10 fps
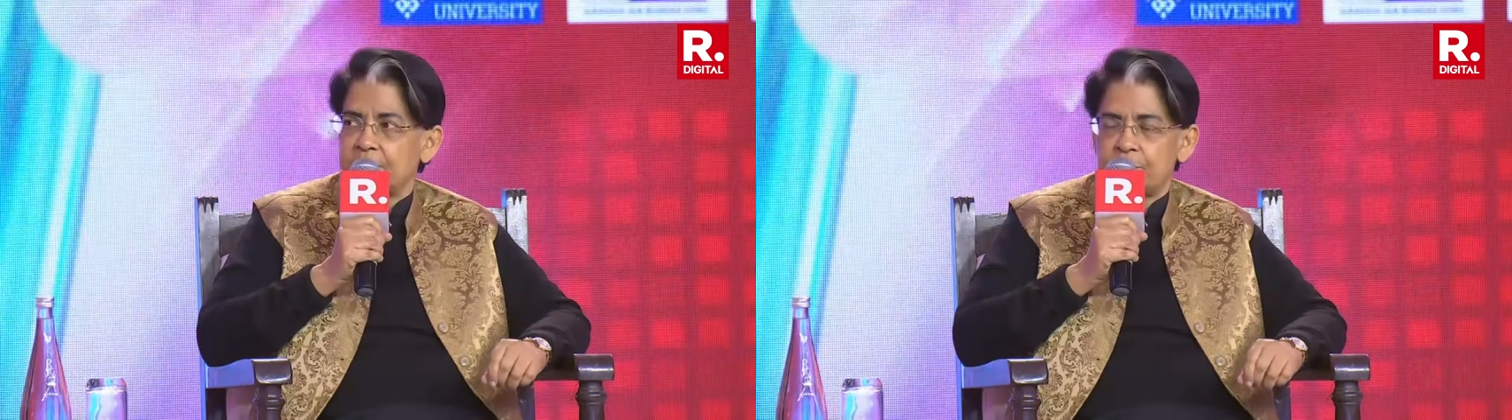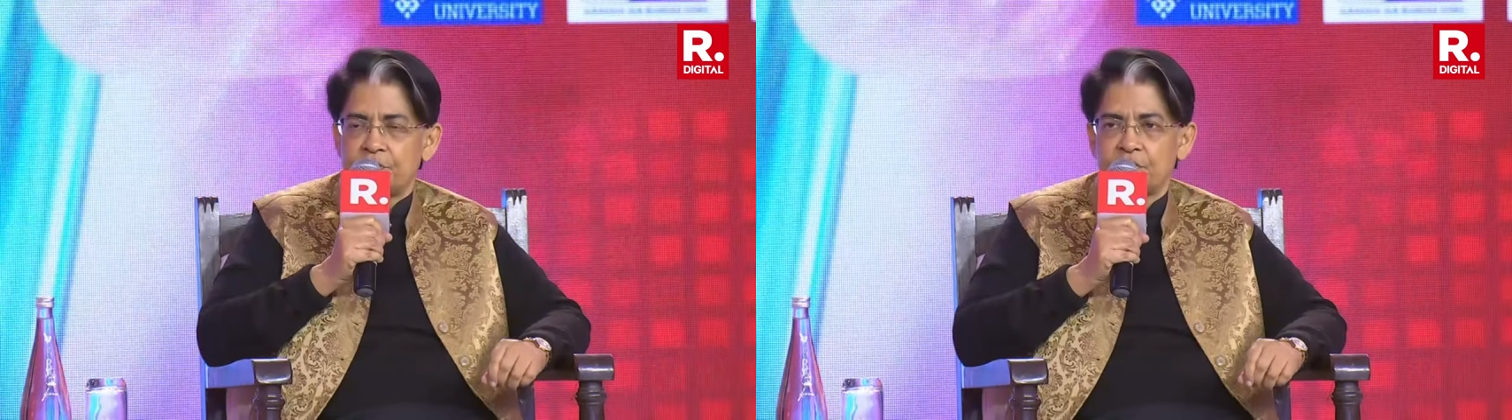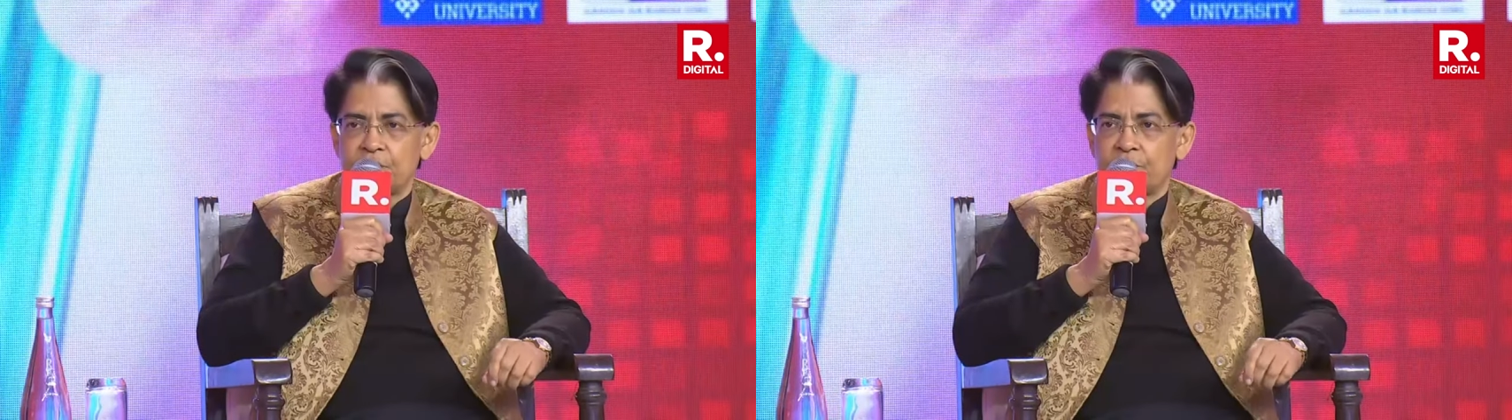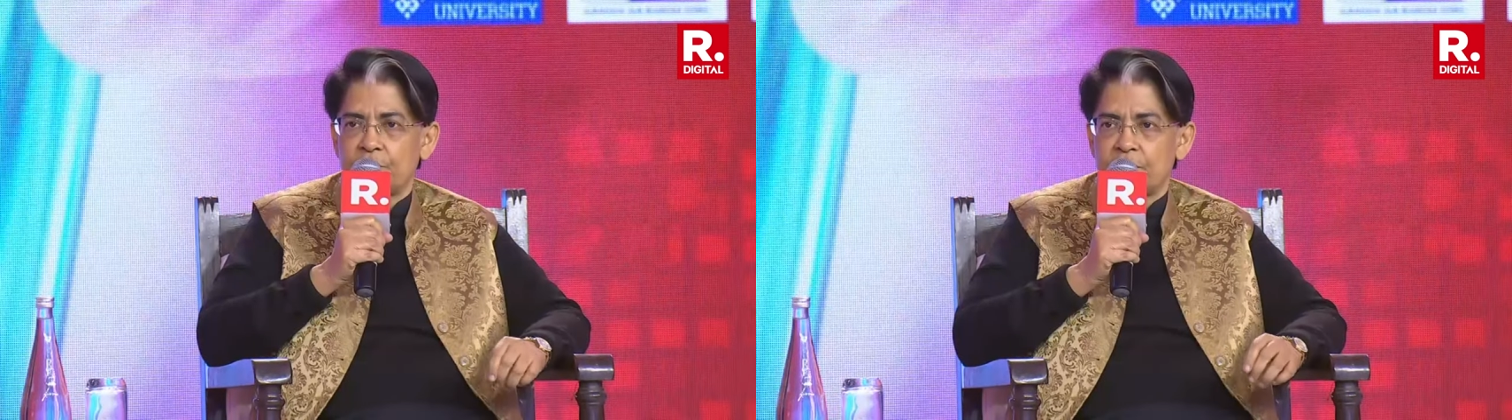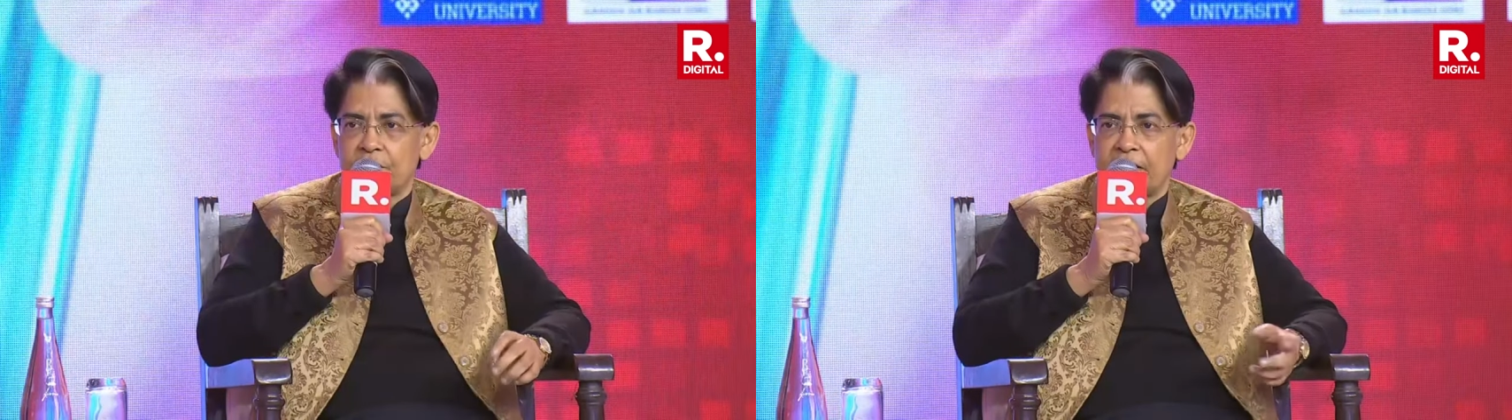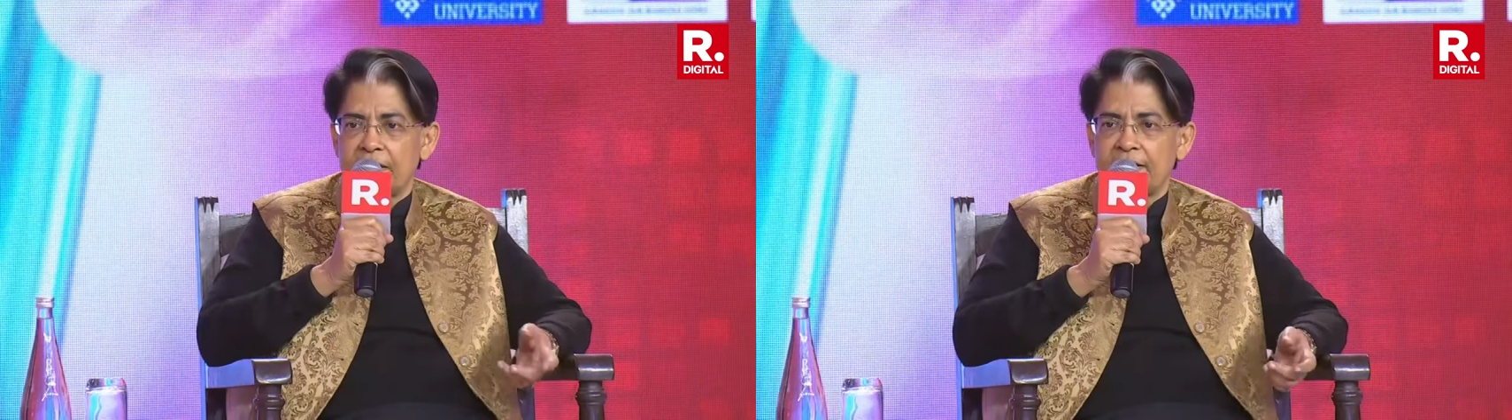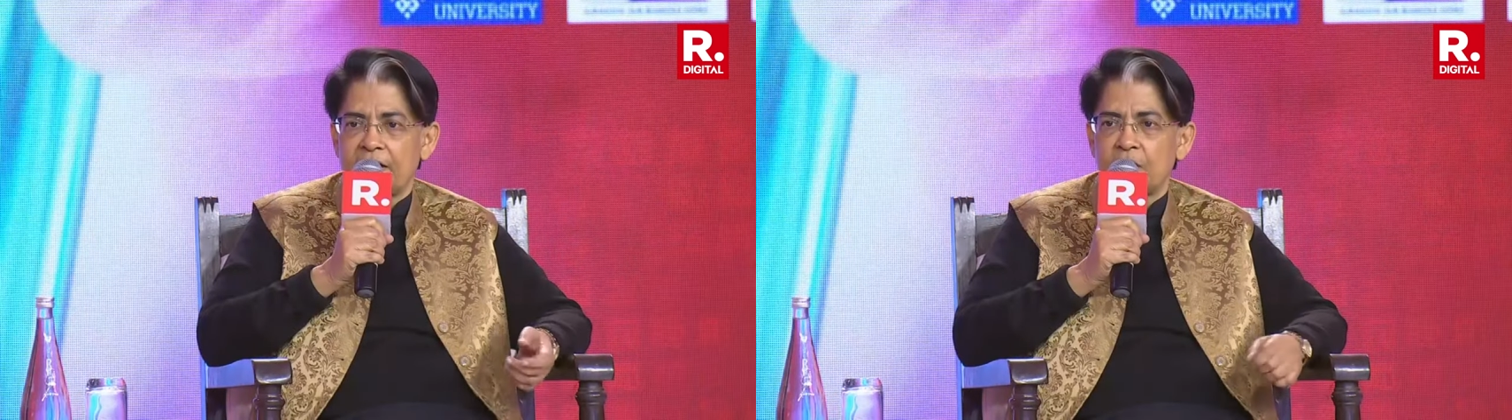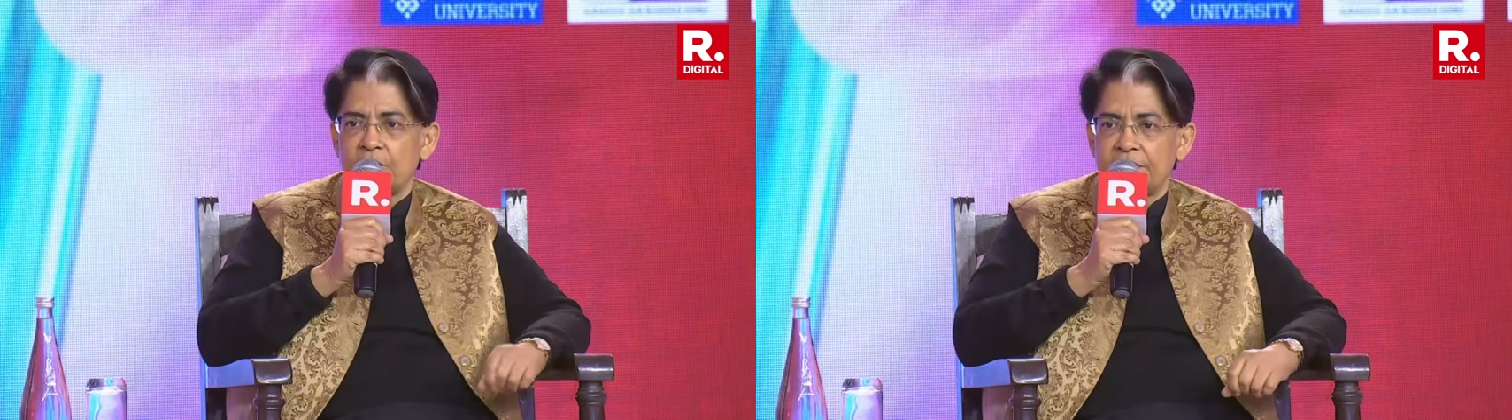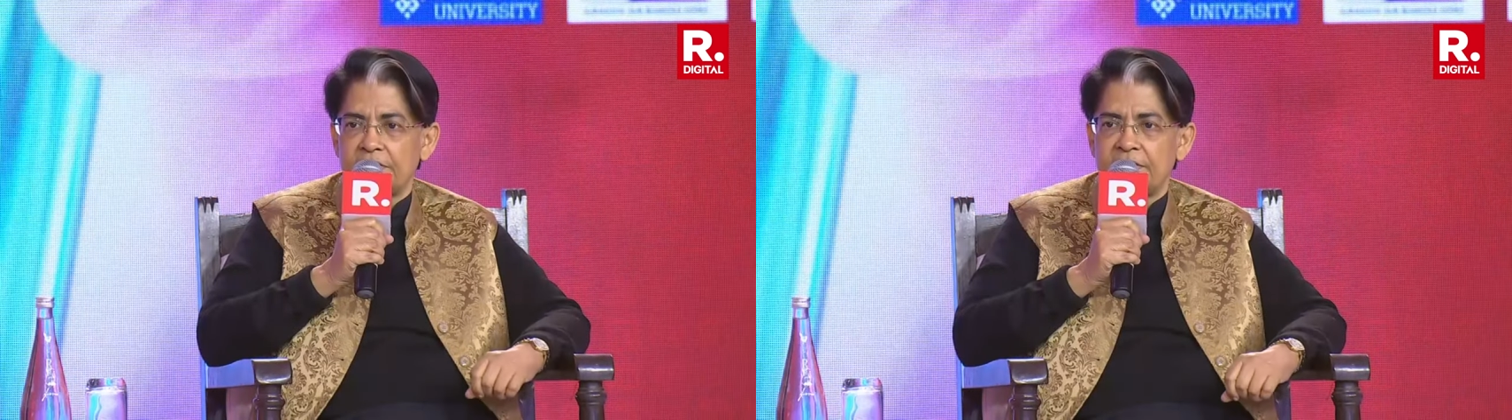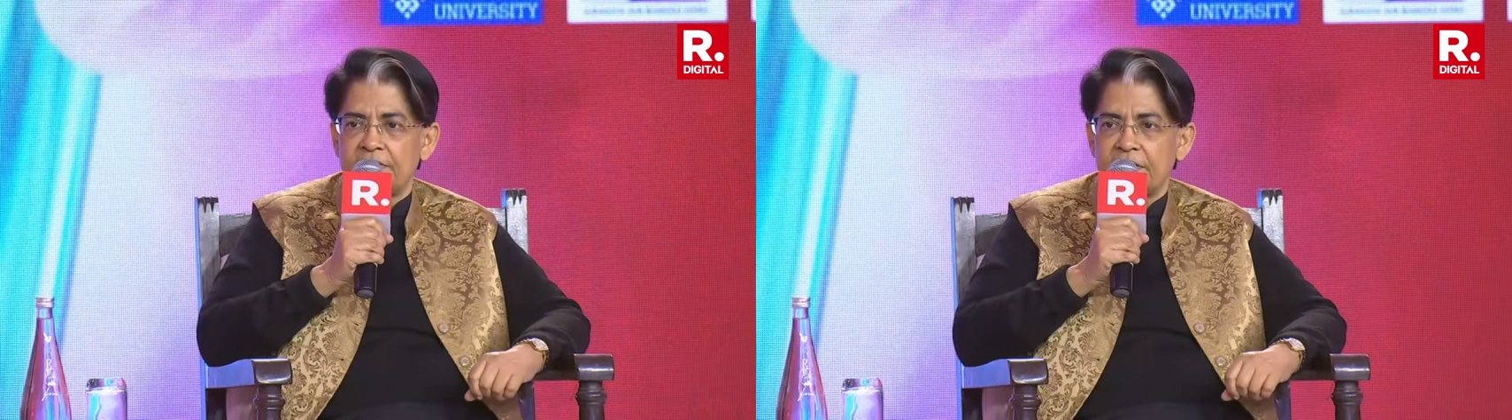British for taking down
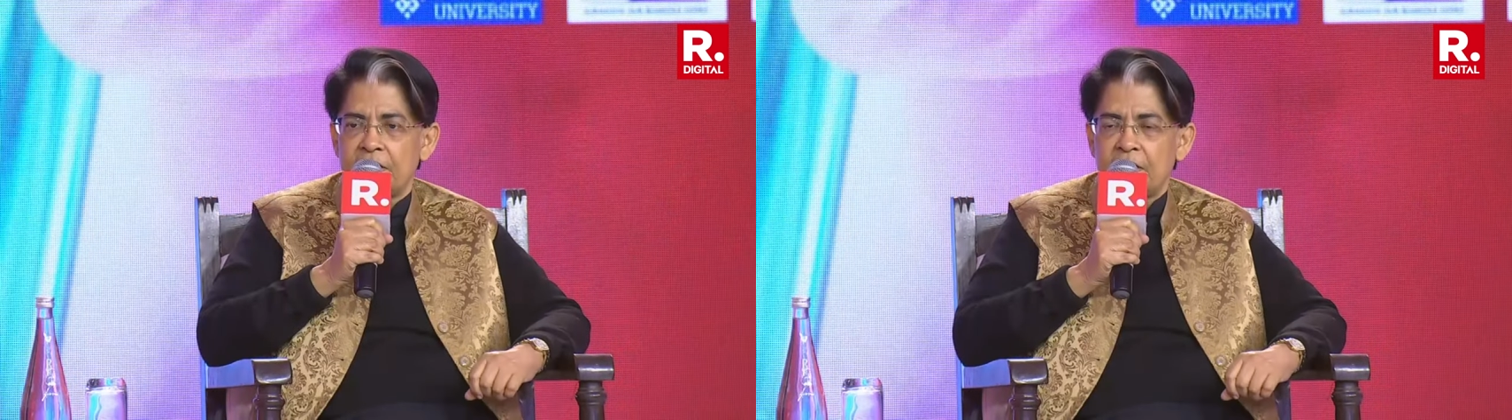the